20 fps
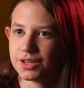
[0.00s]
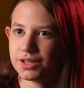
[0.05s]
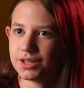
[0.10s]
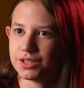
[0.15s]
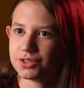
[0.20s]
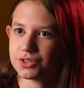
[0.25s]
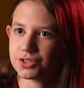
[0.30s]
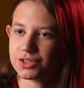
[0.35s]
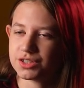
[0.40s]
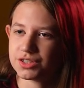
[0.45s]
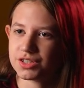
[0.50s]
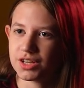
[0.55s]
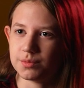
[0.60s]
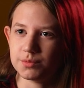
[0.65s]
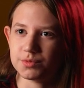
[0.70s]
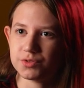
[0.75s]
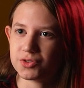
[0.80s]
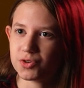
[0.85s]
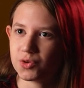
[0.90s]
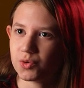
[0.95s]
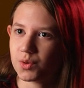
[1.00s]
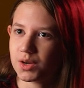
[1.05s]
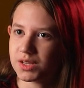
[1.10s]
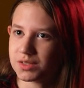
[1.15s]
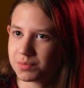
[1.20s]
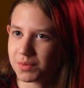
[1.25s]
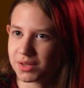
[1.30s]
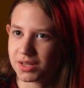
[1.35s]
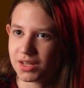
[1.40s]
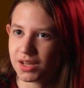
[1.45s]
It just seems to
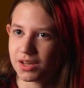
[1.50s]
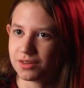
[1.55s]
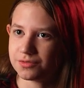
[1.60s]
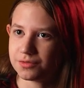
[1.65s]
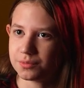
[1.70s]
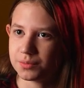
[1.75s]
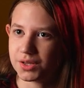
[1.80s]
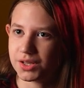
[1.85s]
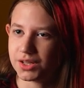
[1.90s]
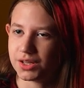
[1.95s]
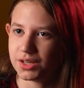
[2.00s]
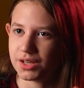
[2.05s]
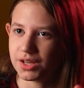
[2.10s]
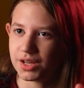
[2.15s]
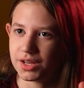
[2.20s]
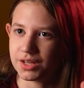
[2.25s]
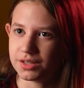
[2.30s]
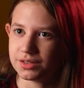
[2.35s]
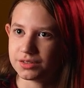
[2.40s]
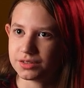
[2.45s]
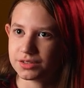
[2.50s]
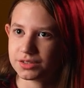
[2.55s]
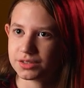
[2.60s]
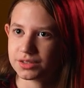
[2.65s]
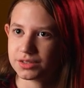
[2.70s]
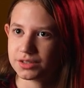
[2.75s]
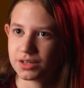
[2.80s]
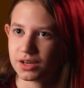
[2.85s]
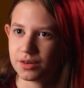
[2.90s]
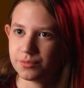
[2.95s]
always be there for me, and
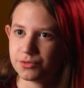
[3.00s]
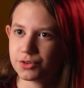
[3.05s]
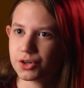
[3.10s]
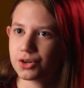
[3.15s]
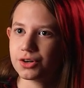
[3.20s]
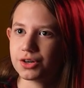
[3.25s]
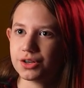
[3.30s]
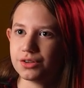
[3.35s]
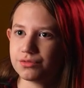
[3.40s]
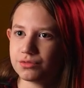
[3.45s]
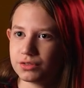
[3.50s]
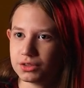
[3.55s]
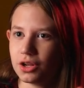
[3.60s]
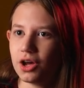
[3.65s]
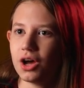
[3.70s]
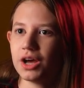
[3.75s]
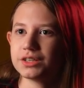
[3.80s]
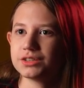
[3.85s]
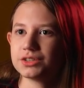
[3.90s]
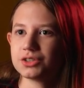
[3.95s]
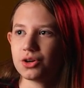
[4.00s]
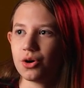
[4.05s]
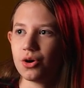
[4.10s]
I'm very reliant